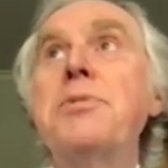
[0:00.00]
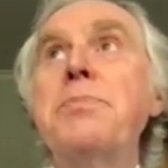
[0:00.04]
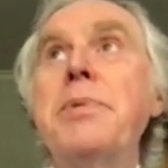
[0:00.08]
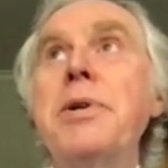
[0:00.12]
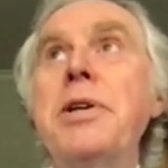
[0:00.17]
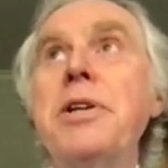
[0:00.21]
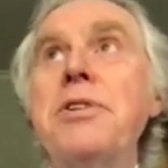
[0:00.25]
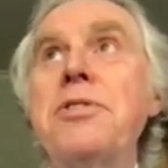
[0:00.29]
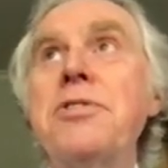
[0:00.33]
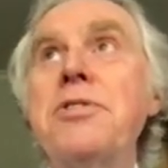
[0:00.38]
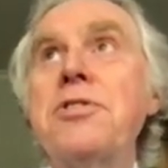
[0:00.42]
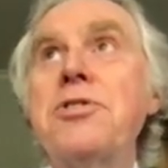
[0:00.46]

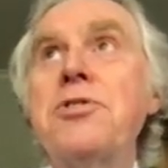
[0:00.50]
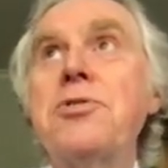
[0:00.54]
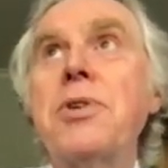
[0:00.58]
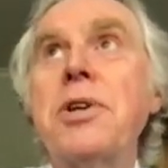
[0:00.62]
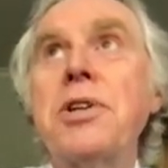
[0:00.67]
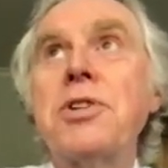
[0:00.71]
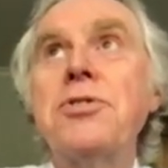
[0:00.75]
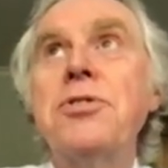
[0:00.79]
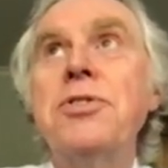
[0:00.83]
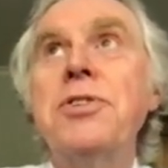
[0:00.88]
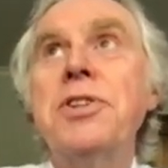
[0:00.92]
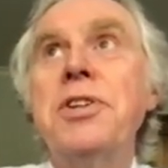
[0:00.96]
been
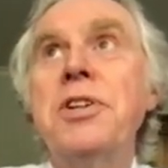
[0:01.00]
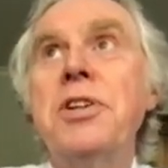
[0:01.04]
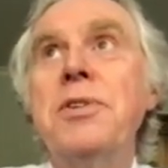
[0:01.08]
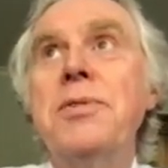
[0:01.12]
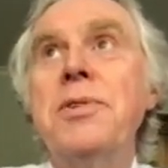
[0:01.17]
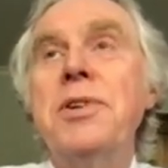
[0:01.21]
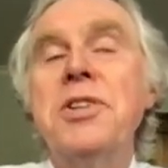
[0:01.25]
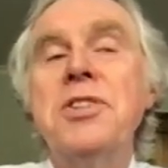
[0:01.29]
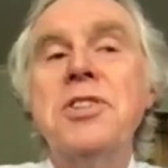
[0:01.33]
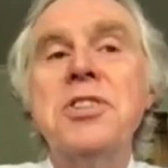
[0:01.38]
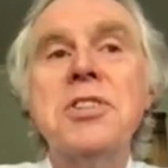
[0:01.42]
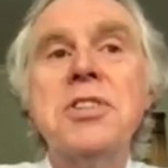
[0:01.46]
structure in the
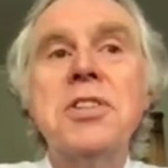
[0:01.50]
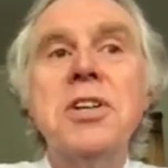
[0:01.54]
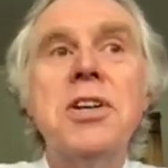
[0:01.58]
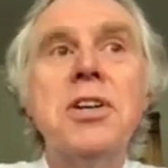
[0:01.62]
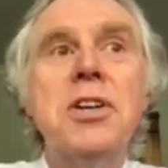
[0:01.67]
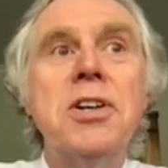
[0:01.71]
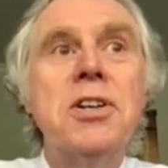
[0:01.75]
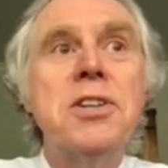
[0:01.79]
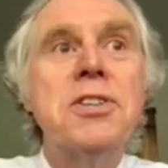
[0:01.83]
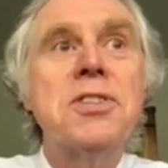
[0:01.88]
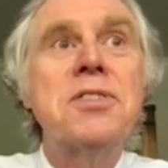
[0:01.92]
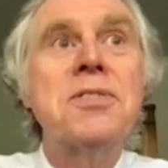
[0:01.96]
universe,
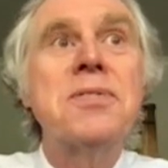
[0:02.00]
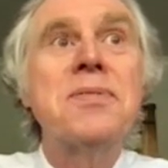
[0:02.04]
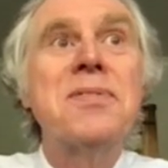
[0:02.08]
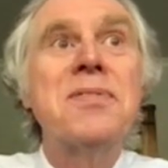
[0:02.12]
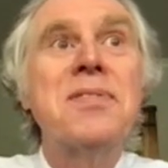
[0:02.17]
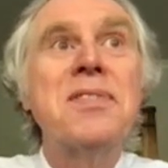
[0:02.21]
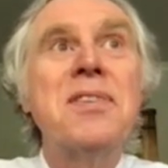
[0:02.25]
stars.